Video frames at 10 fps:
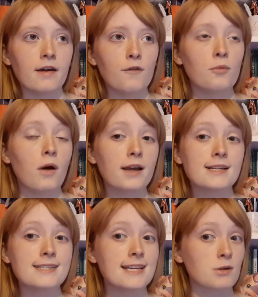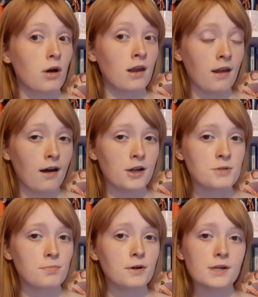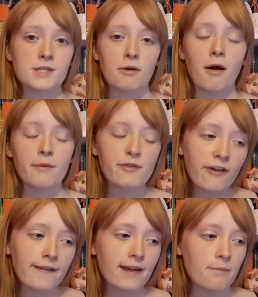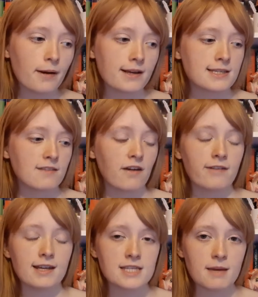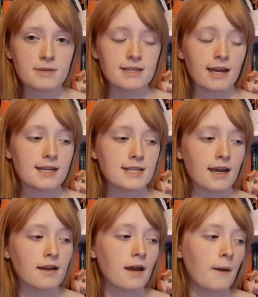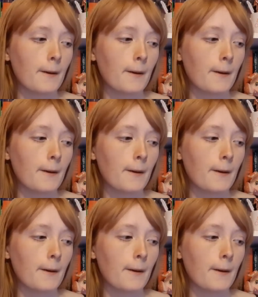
From what I can see, it's quite a large book, so I would find that personally very intimidating.